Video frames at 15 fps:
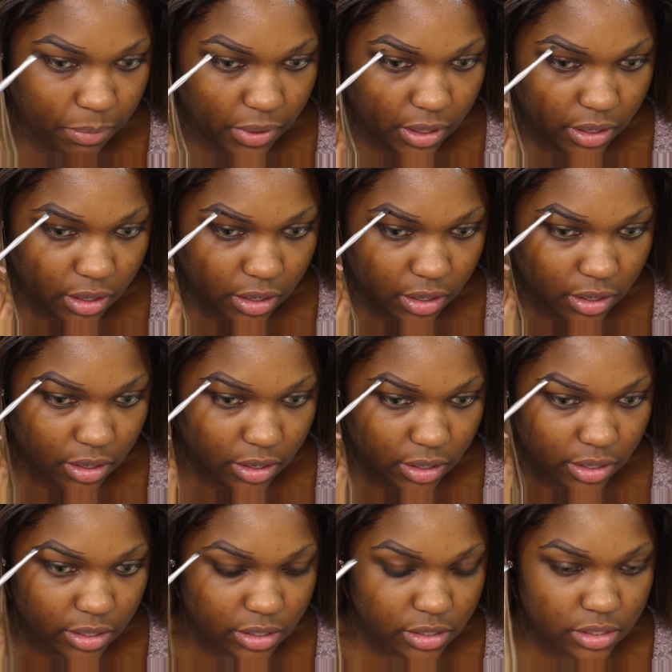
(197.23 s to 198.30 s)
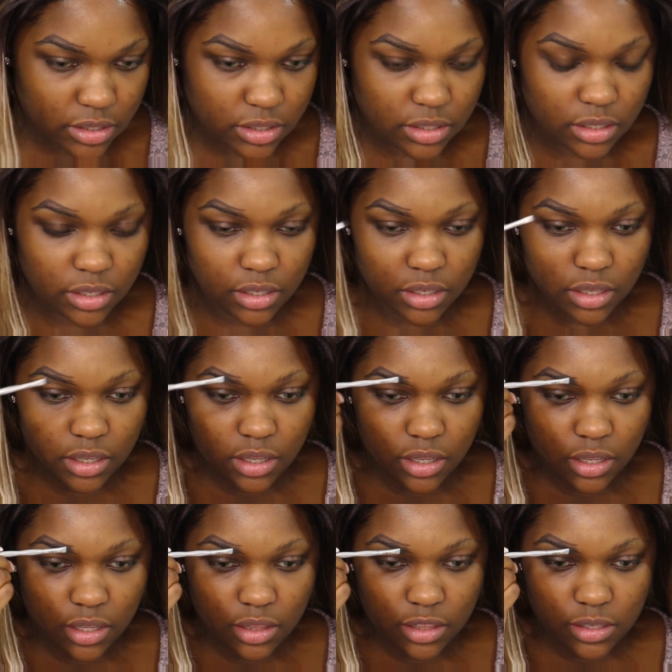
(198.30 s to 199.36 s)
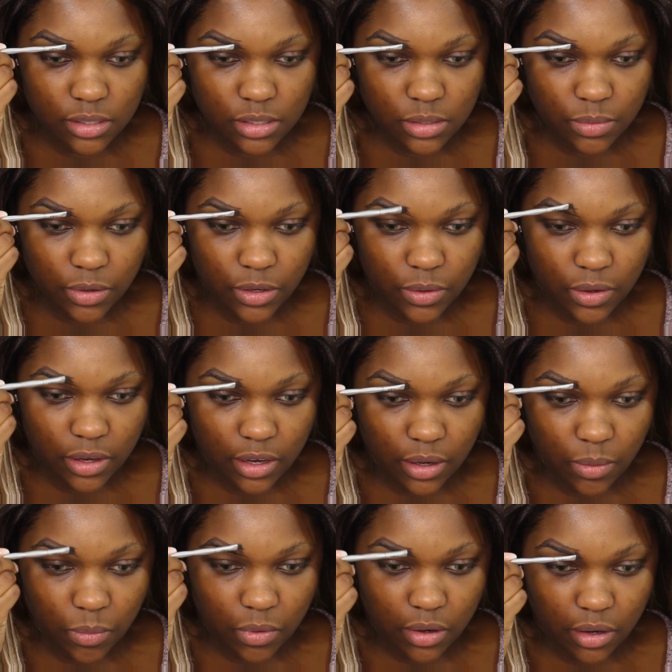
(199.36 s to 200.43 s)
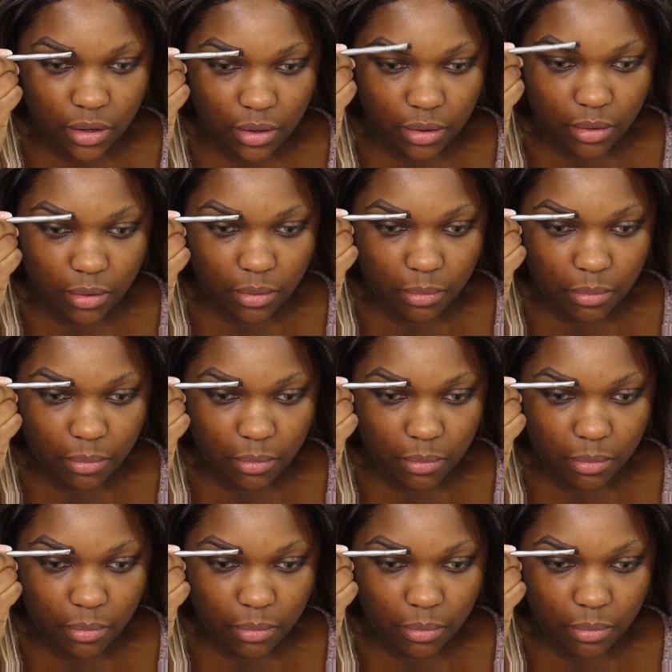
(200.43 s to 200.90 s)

because this is where you kind of want to